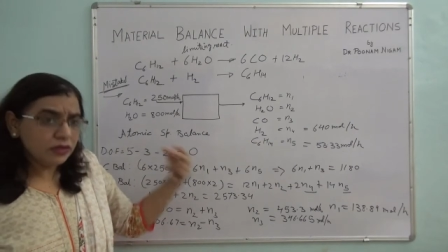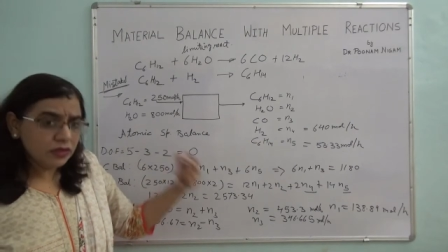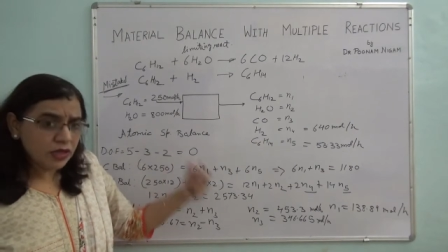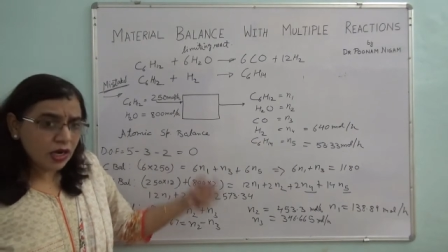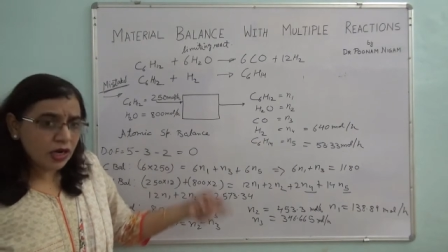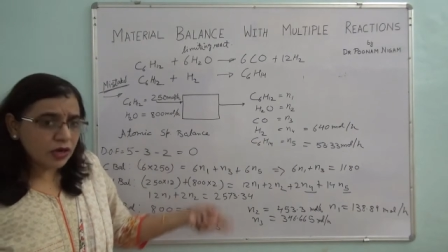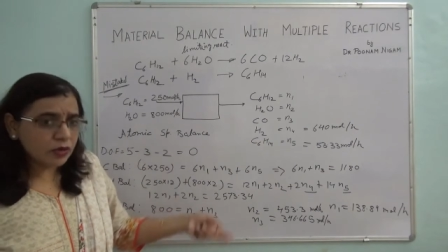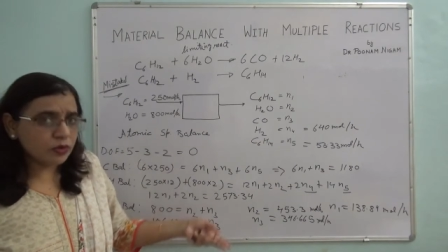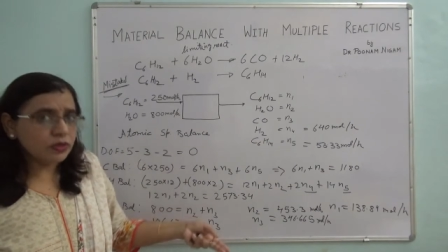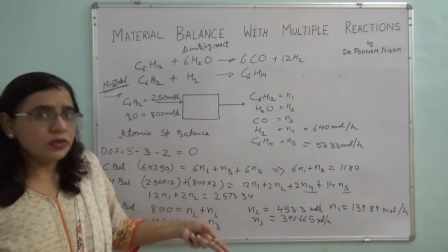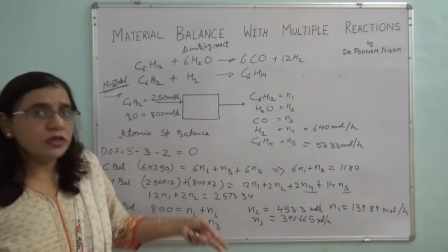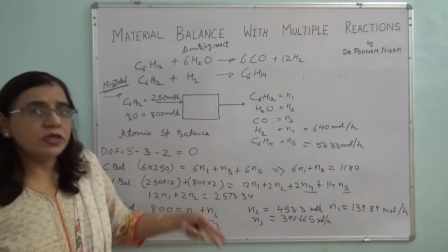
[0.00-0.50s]

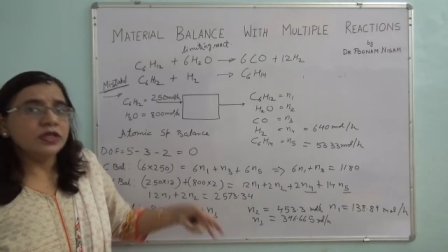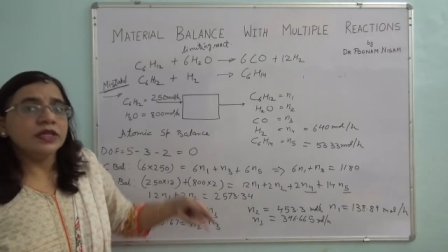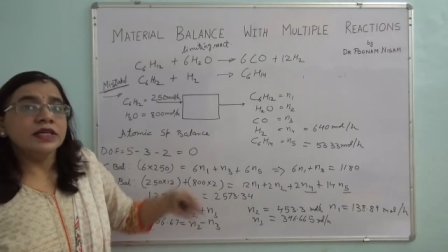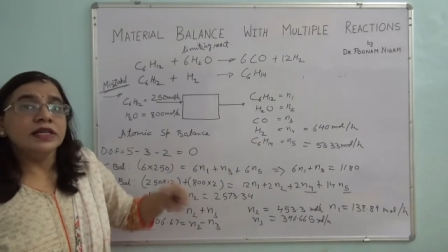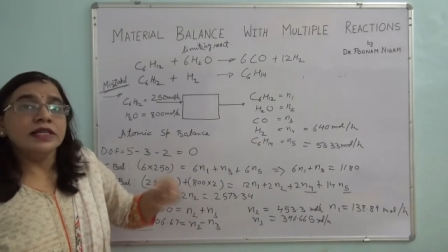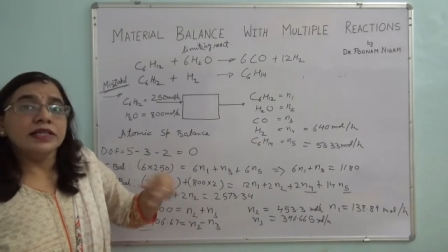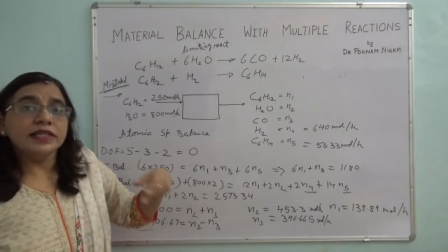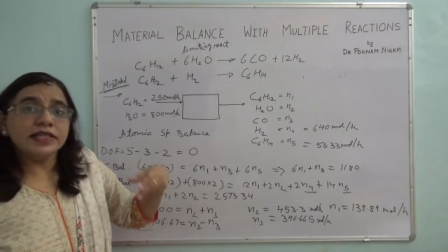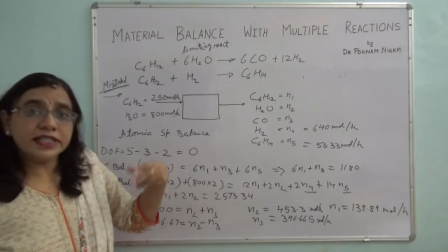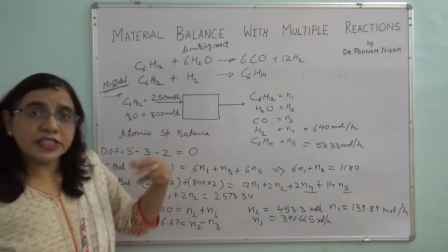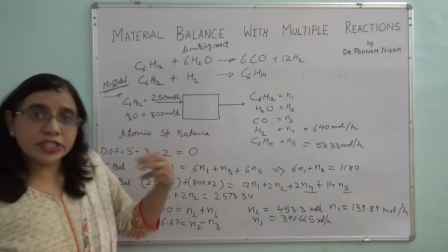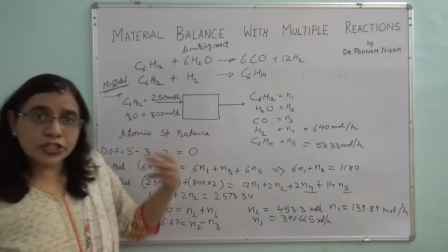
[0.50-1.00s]
Now,
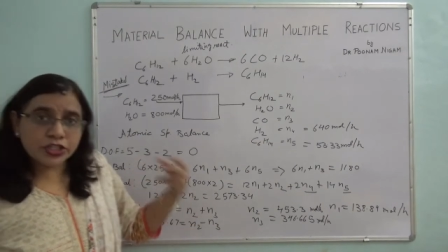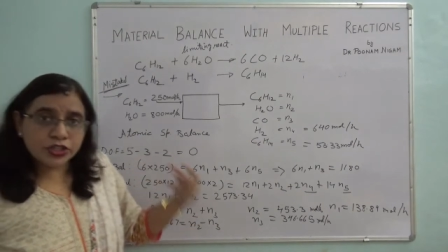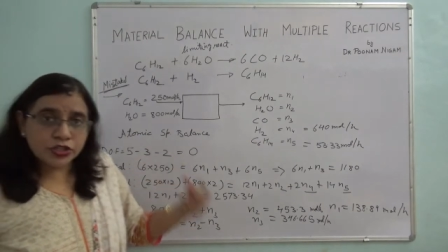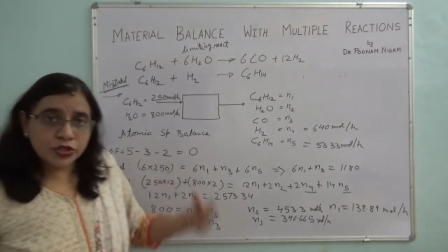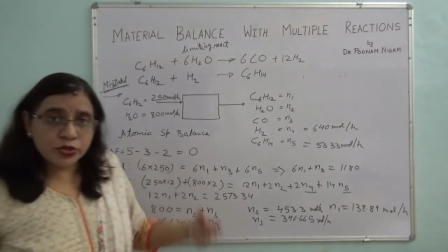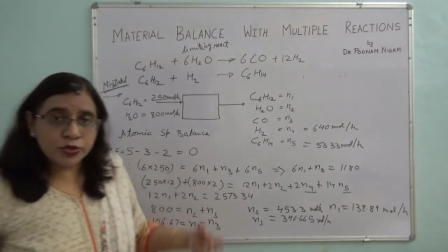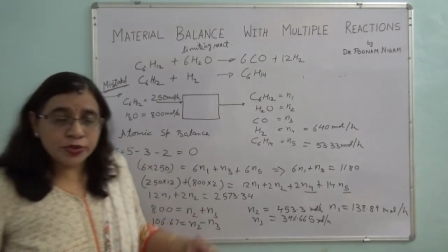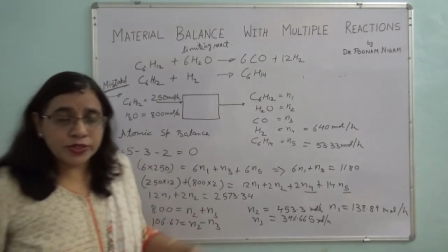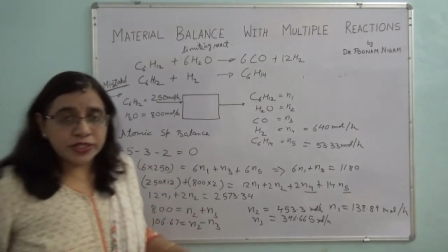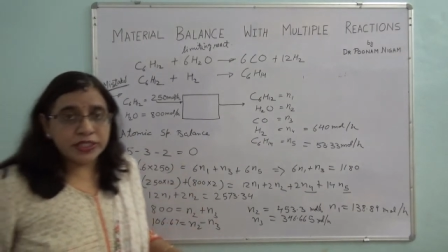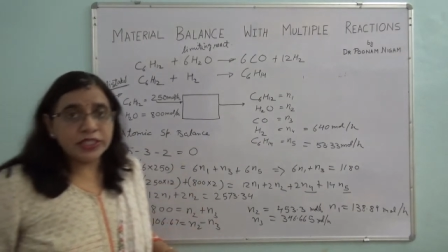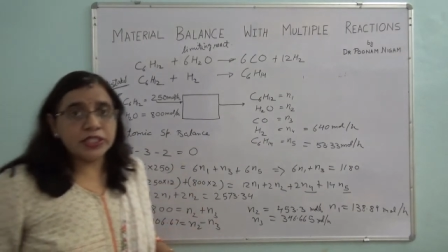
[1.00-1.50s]
let's do
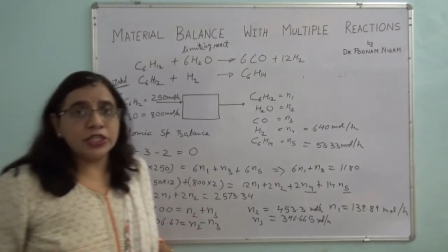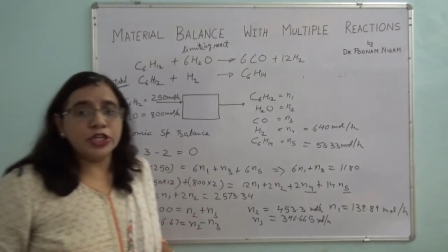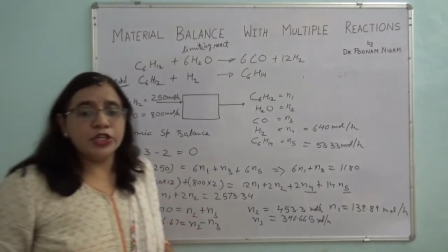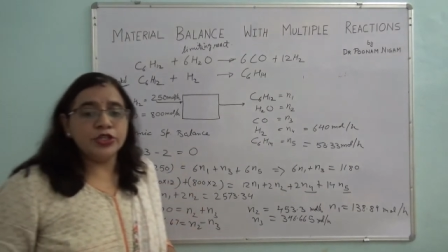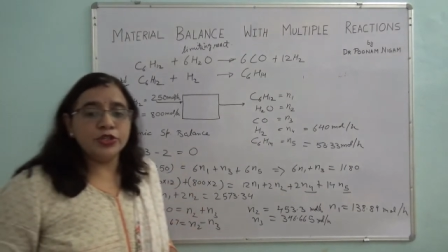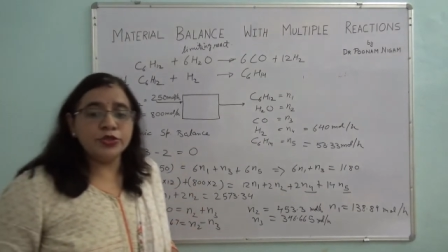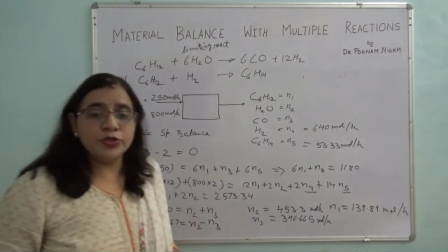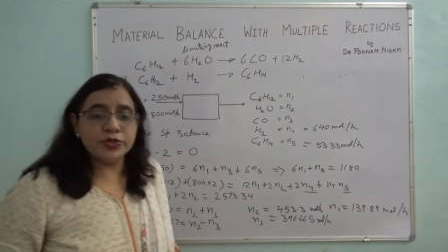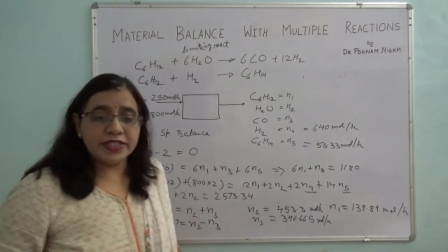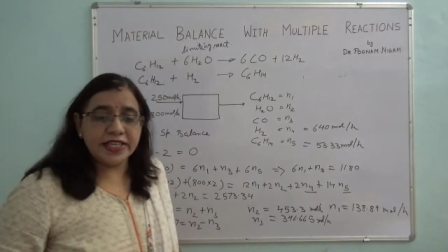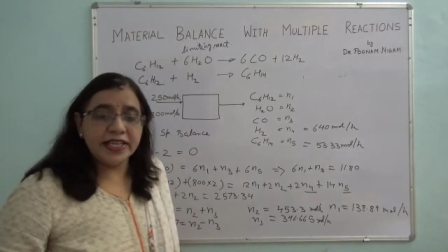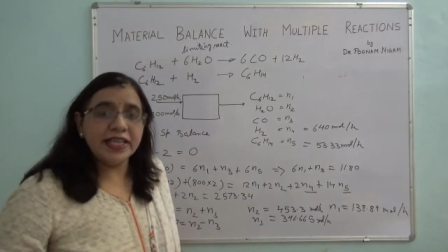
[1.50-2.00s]
it
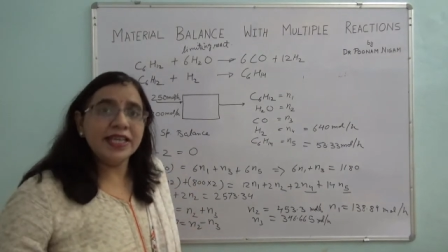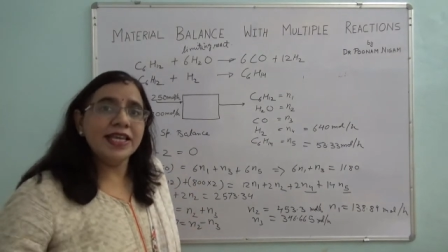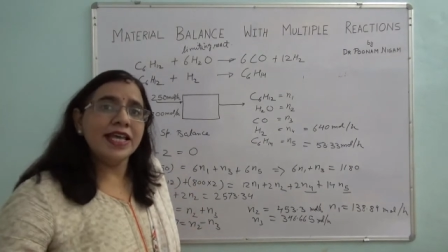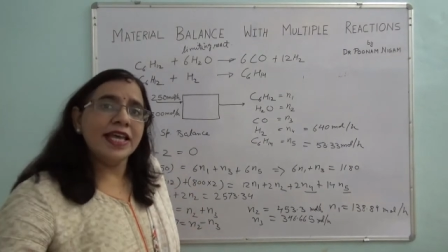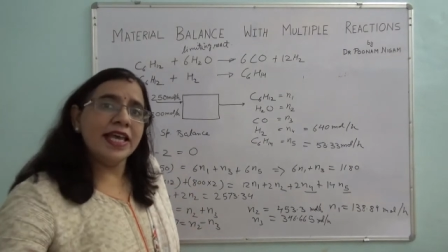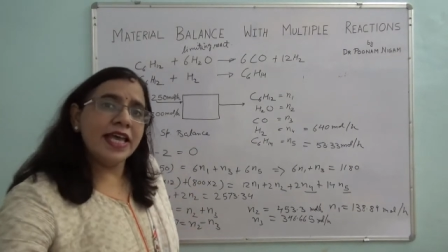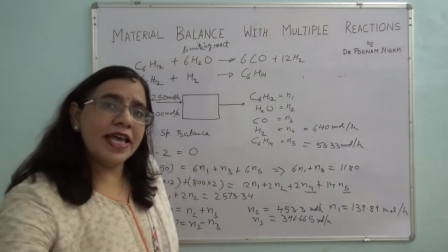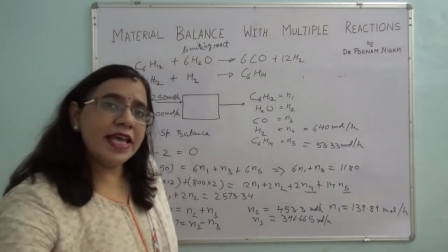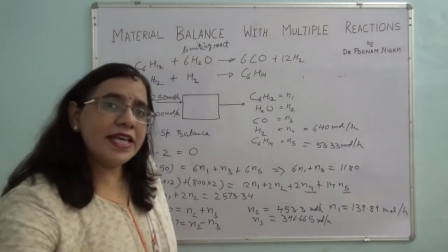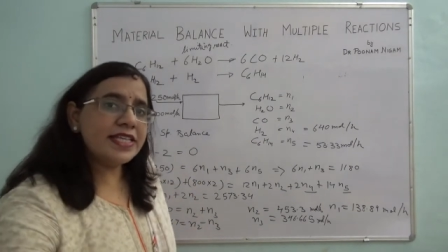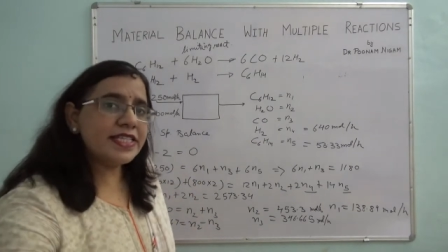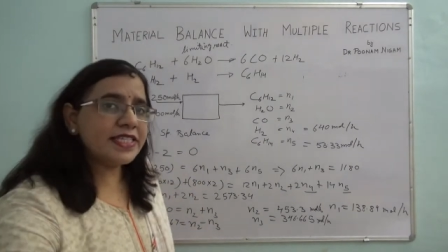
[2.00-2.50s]
using
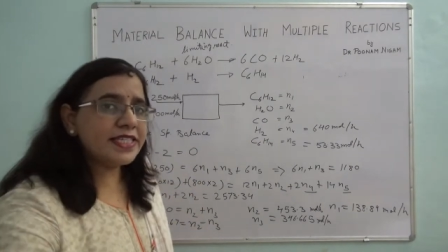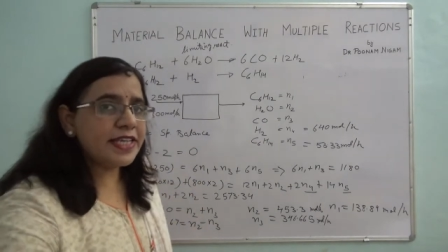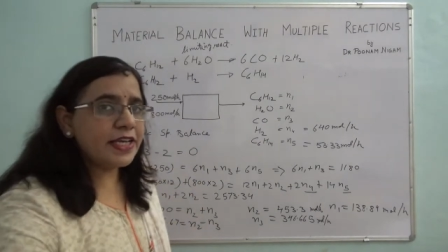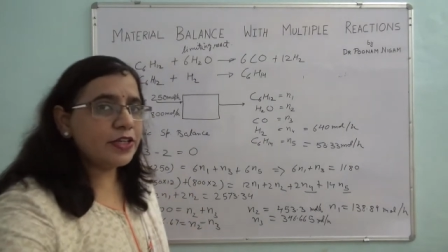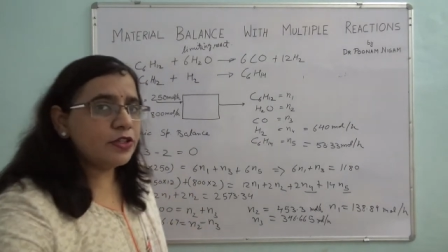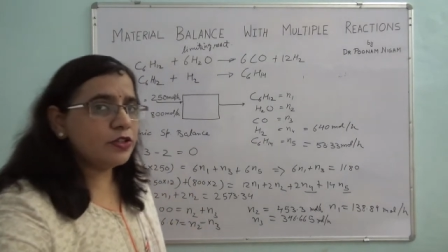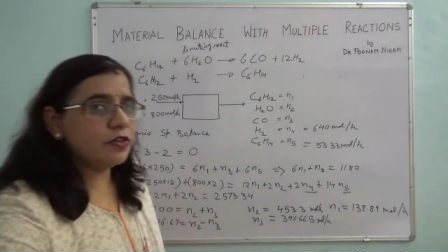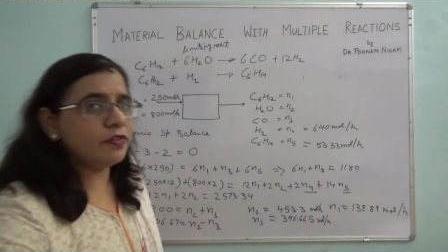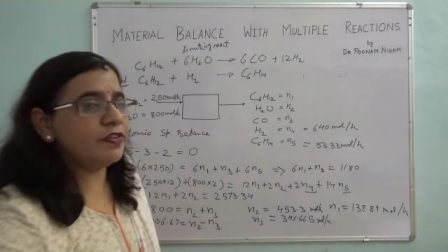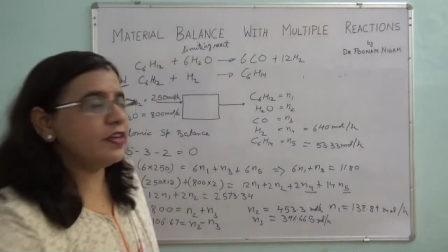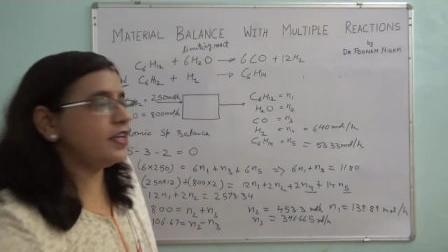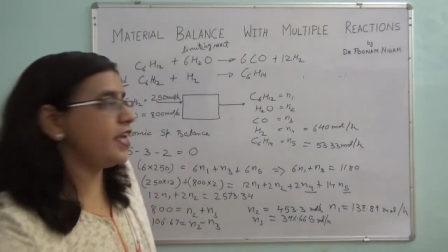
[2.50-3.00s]

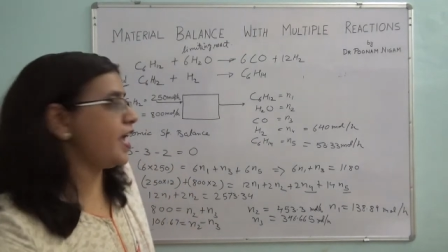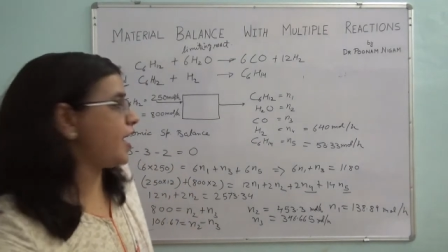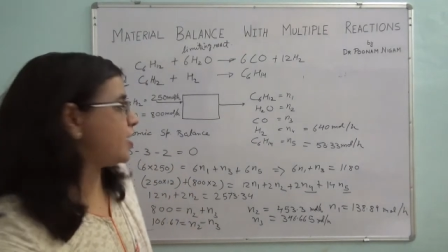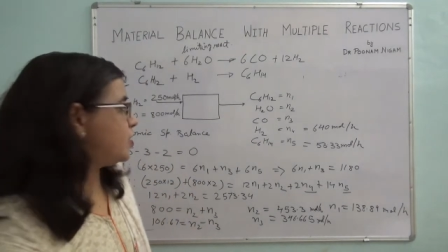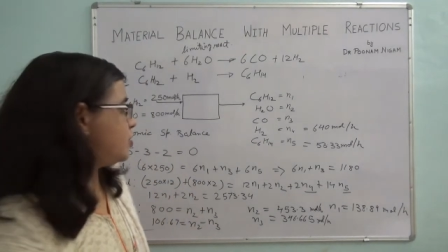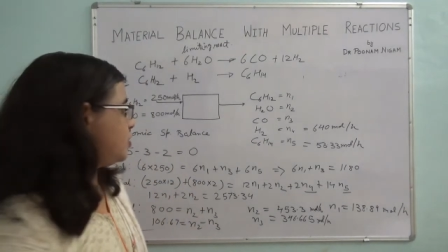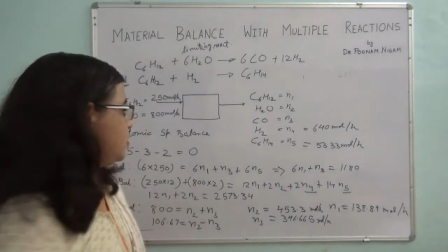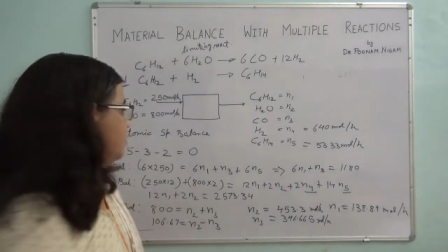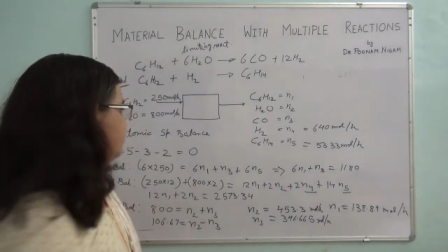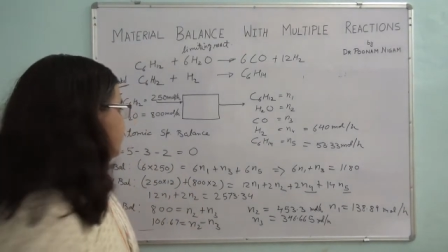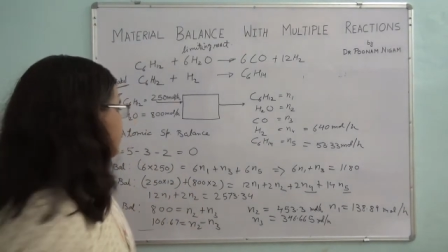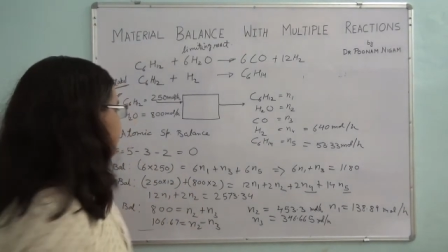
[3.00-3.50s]
extent of
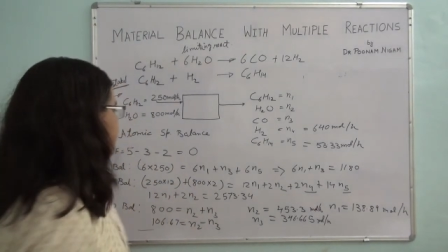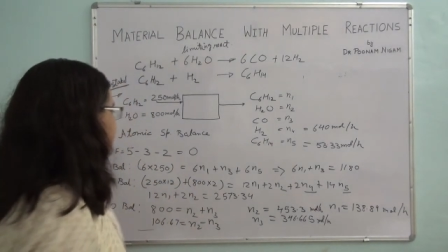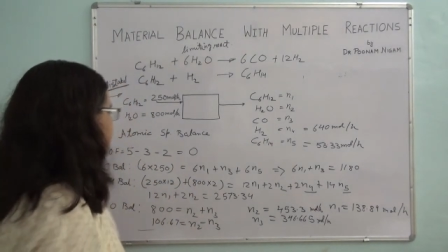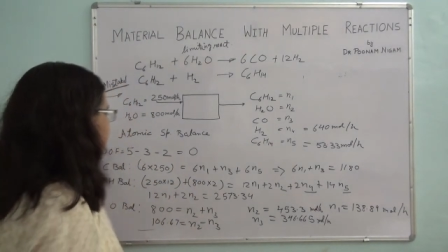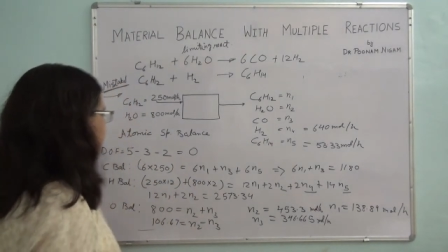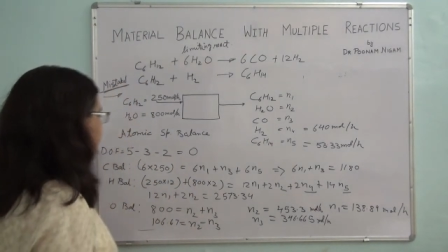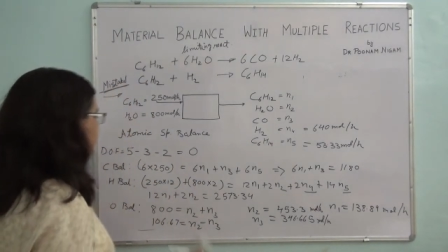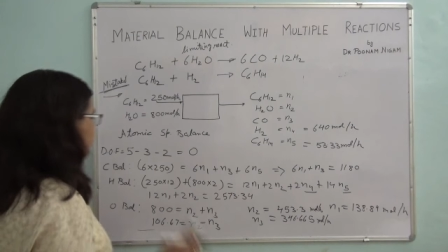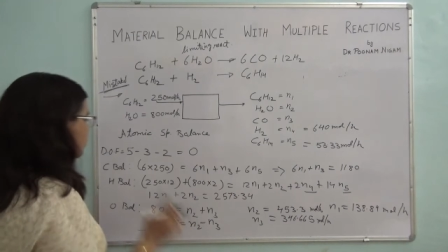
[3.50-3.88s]
reaction method.